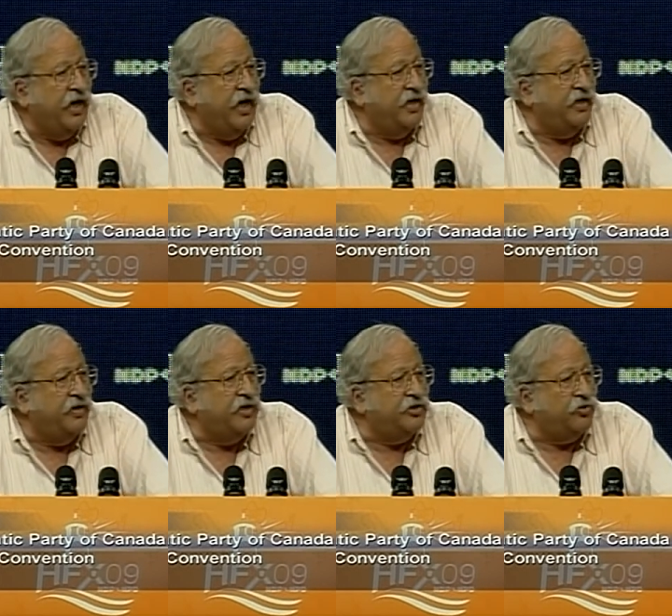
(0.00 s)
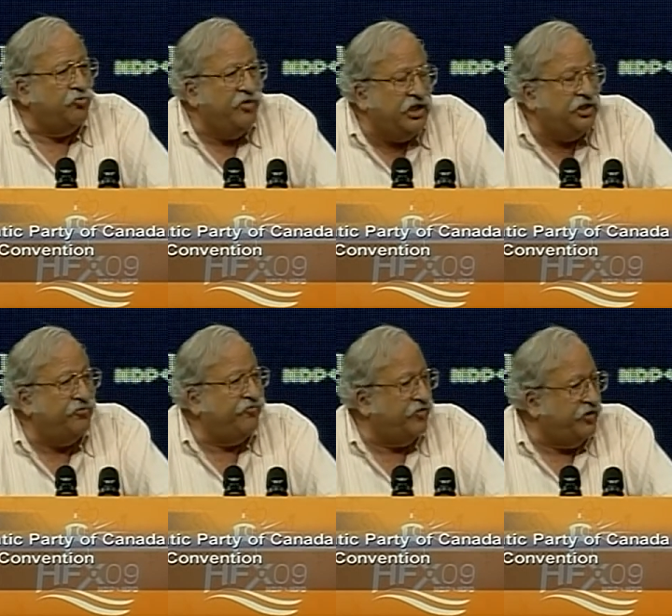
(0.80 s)
And there's a
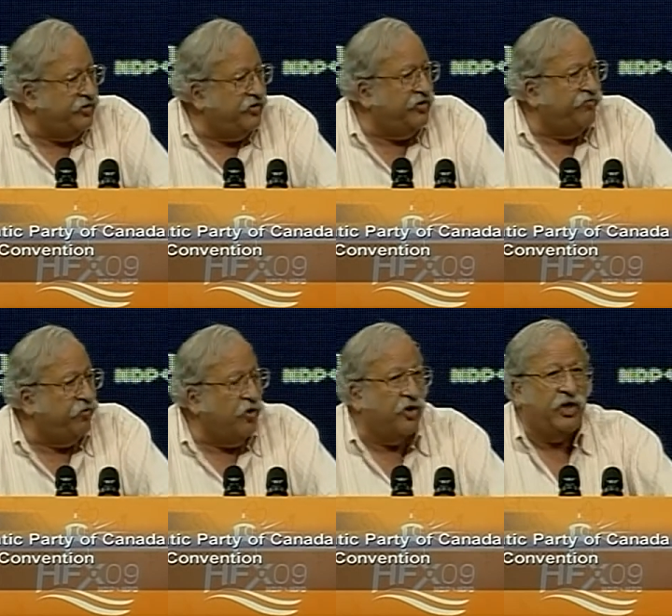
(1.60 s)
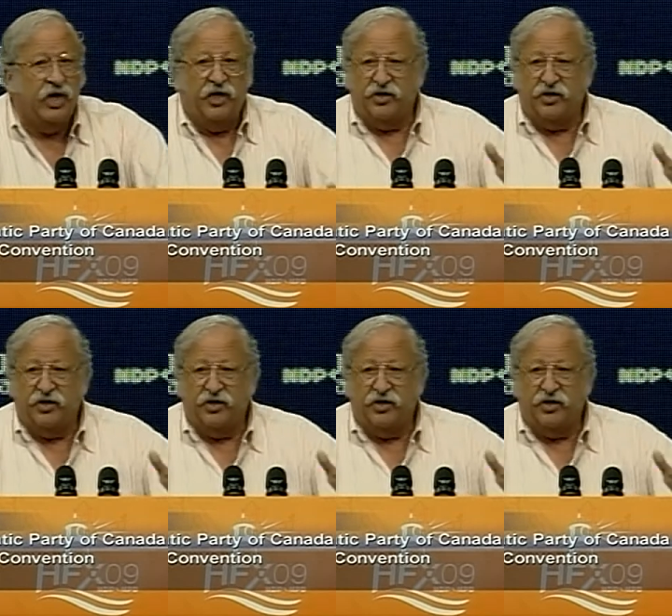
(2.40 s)
reason for